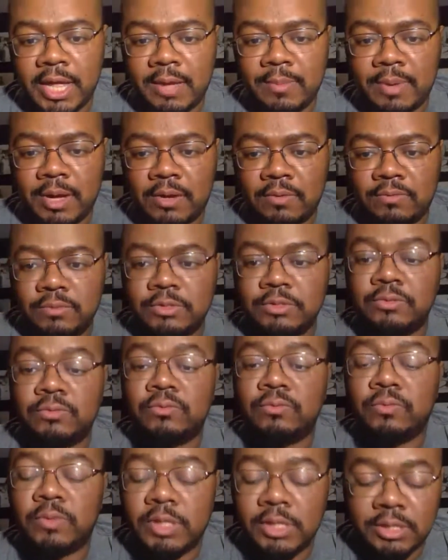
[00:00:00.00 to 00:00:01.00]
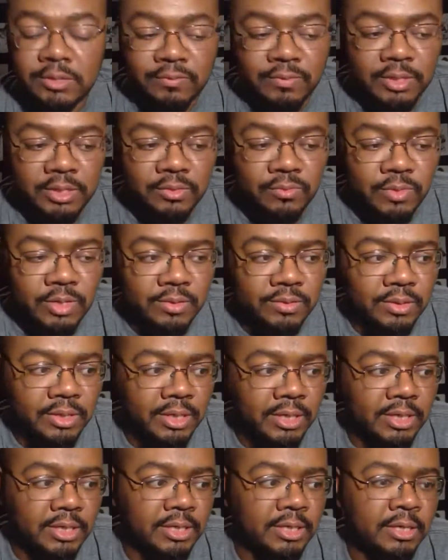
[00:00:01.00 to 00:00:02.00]
came out was really, really well
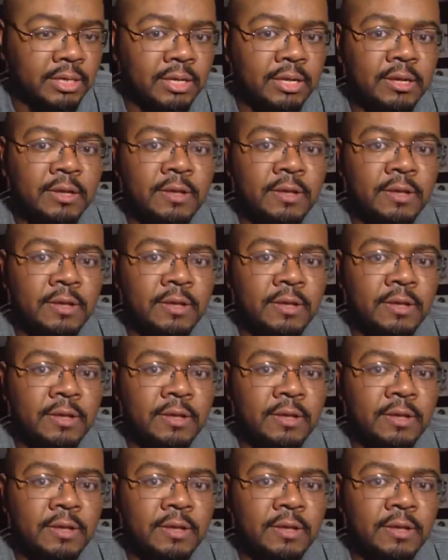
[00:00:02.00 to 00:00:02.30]
done.